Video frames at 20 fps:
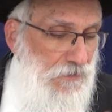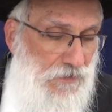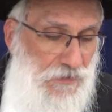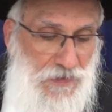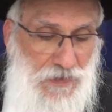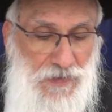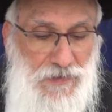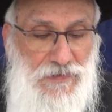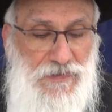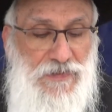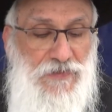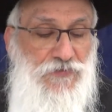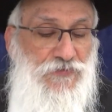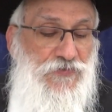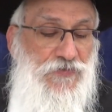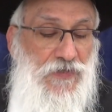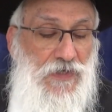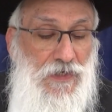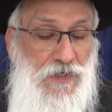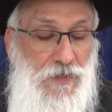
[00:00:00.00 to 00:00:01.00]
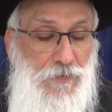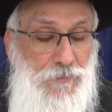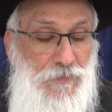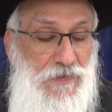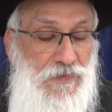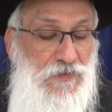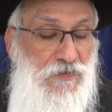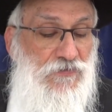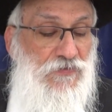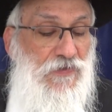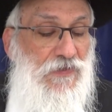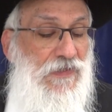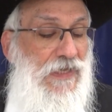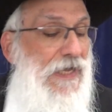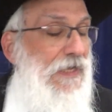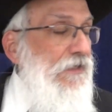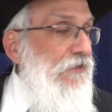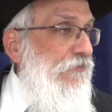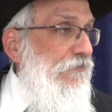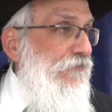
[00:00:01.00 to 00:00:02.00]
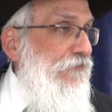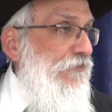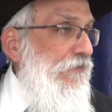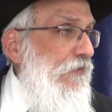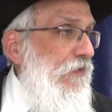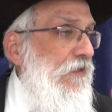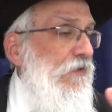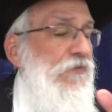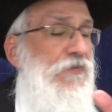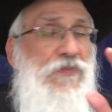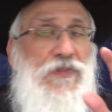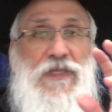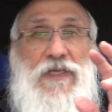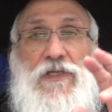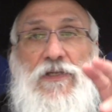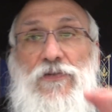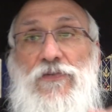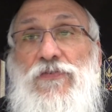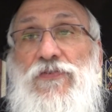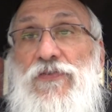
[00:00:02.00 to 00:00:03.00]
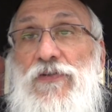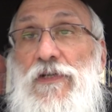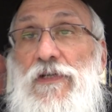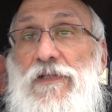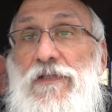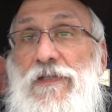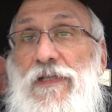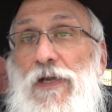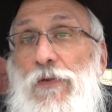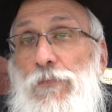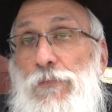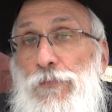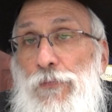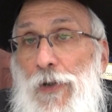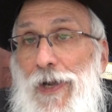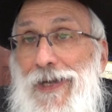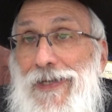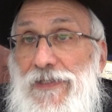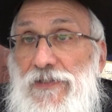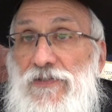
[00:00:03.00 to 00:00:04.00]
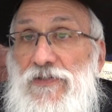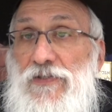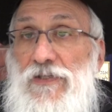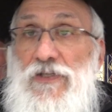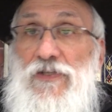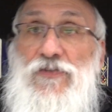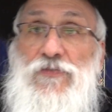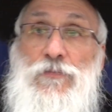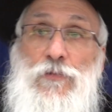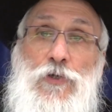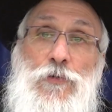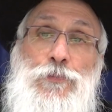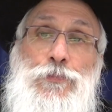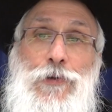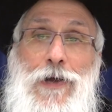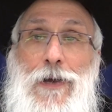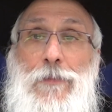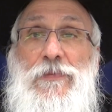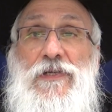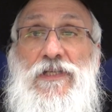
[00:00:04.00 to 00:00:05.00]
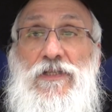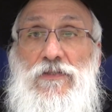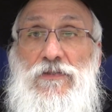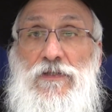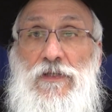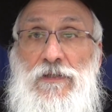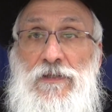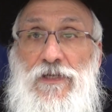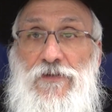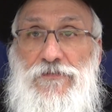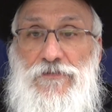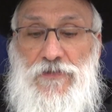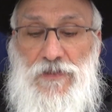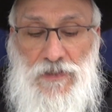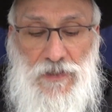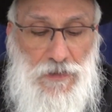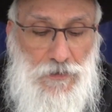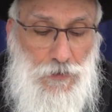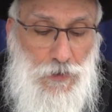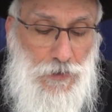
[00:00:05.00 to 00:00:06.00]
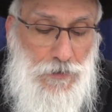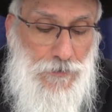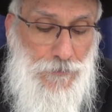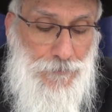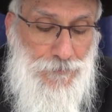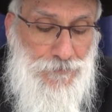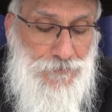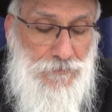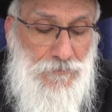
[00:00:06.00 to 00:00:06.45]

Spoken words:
chalitza, I mean, there's a lot of things that right is more prominent than left in halacha.